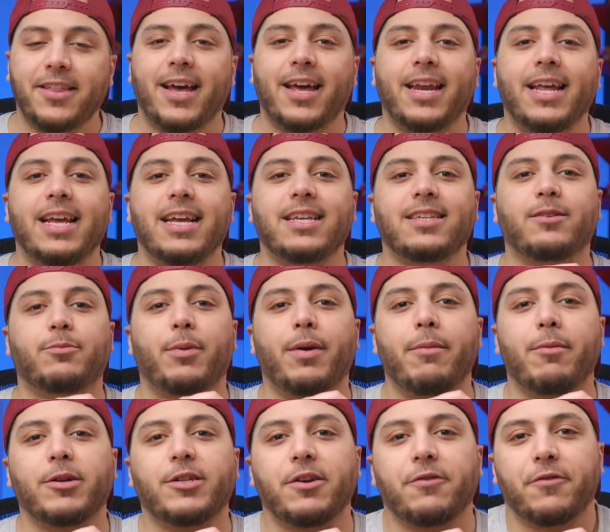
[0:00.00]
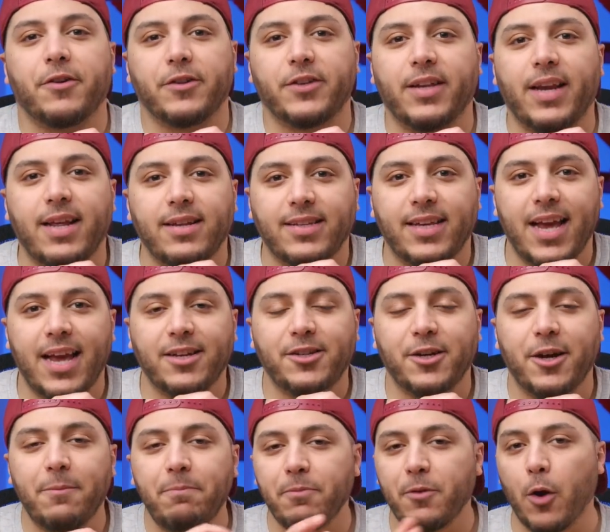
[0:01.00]
that is pretty much it for today's
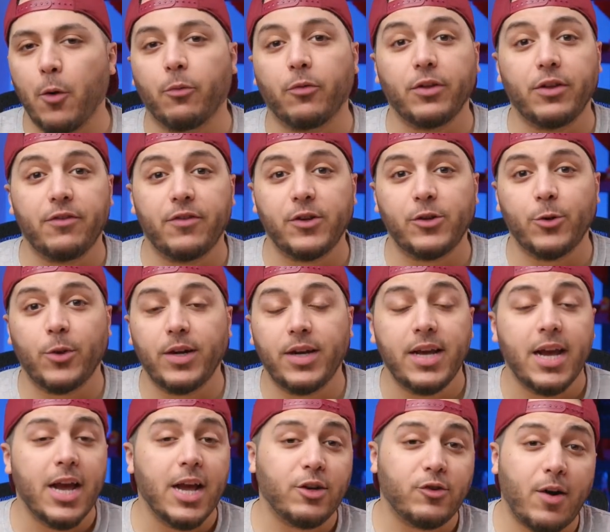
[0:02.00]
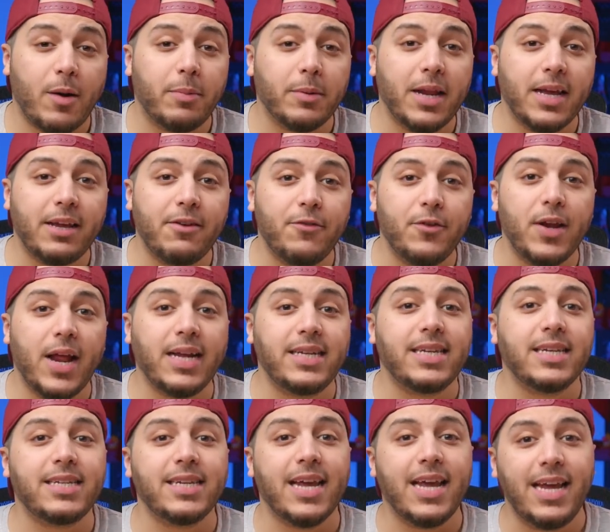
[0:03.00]
catch-up. Hopefully you've enjoyed. Drop a like if you
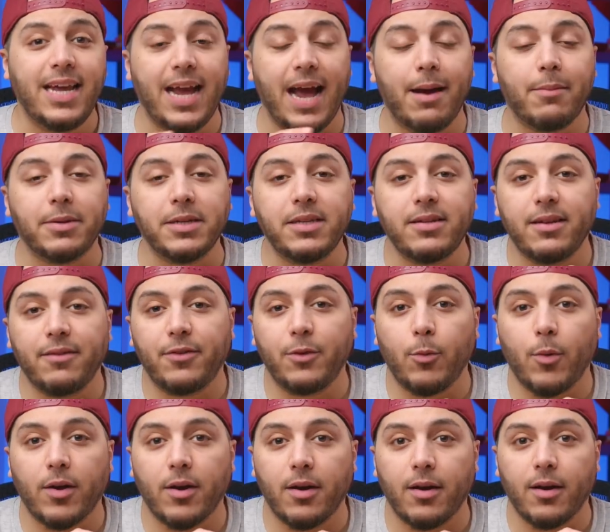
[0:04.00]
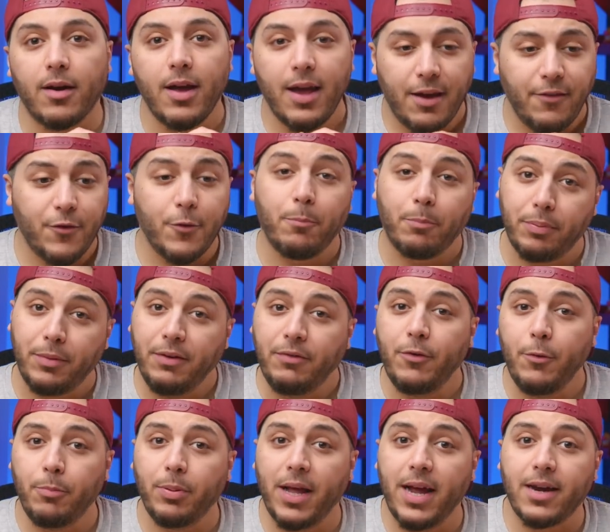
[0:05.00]
liked it, a comment if you wanna,
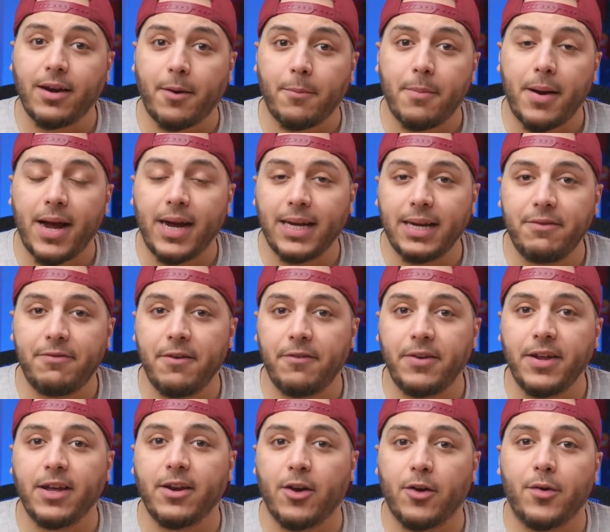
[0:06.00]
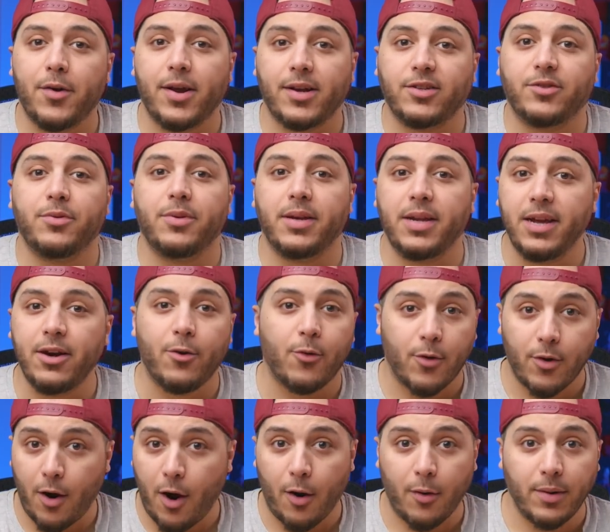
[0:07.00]
if you plan on buying the 5800X3D
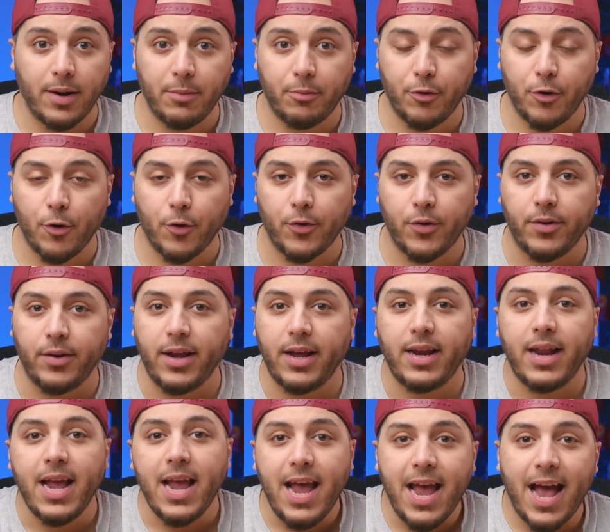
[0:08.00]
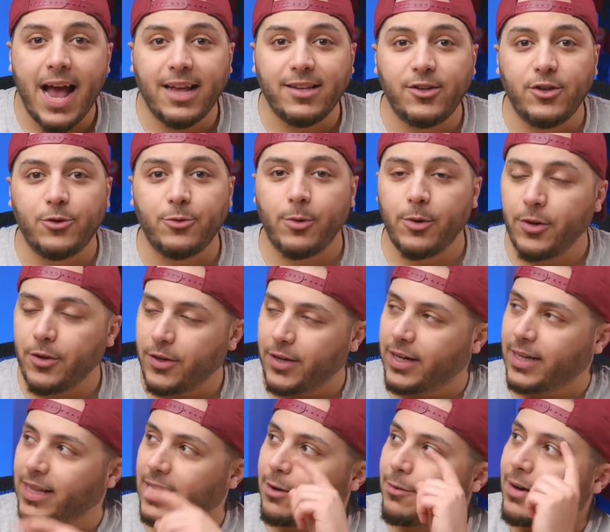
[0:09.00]
or already pre-ordered it. As usual, you
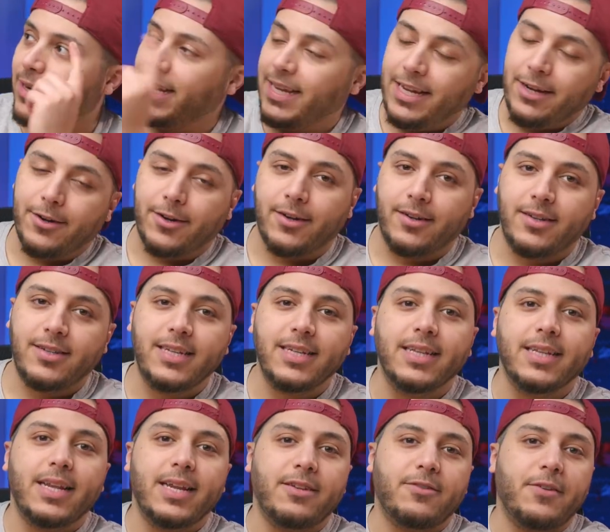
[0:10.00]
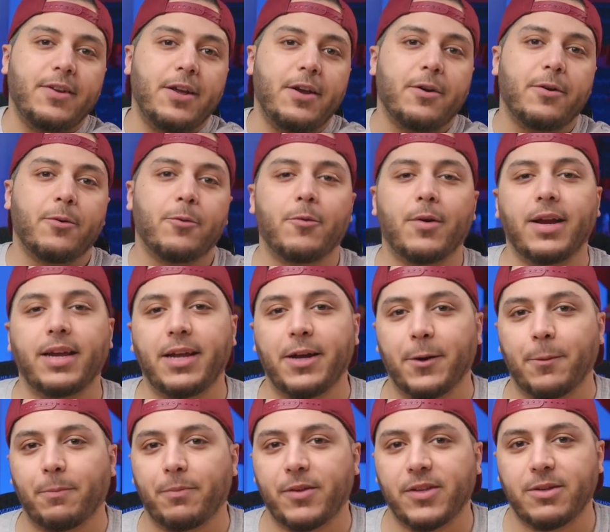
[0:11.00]
can click right here to see the latest video, right
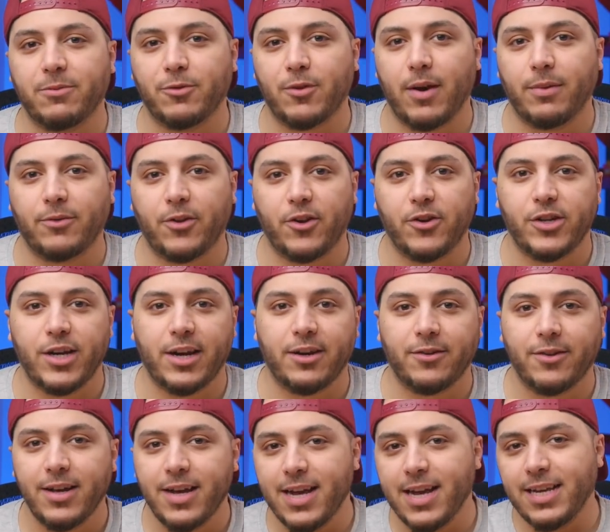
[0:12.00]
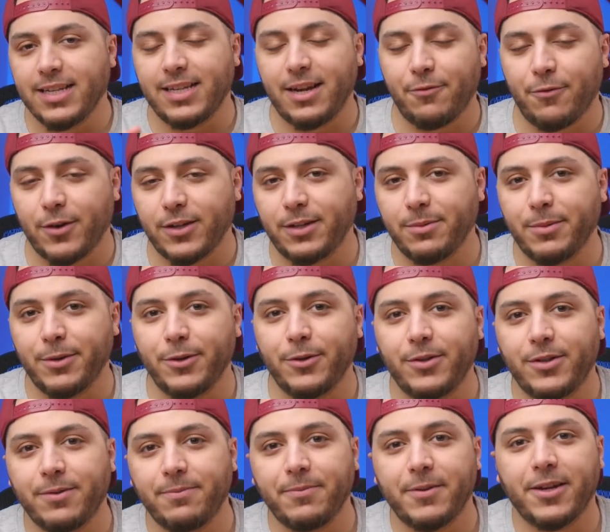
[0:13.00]
here to subscribe to the channel. Stay frosty, my
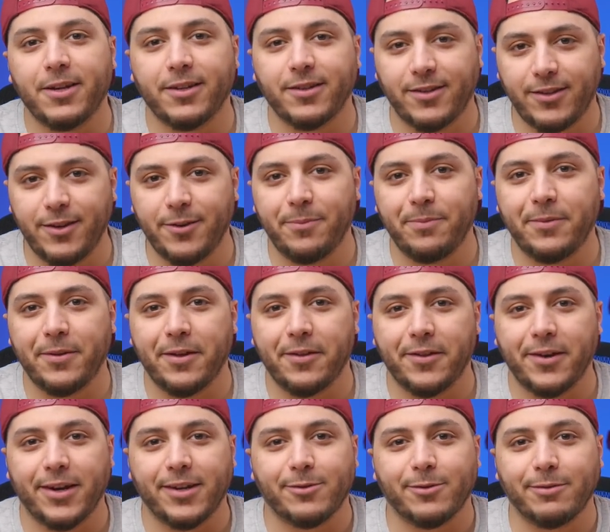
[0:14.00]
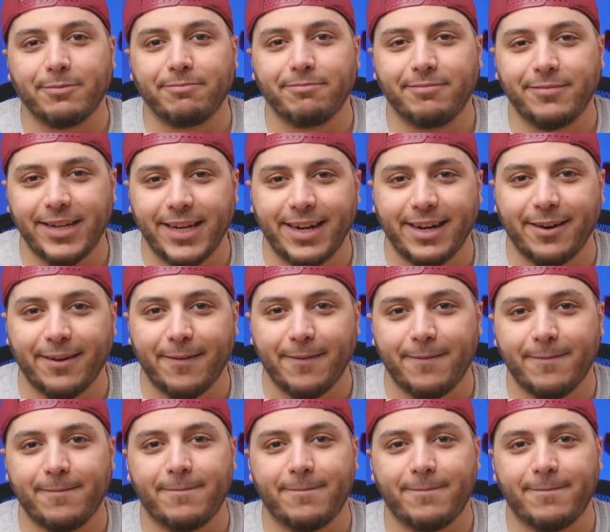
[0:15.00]
dudes, and I'll see you on the next one. Take care.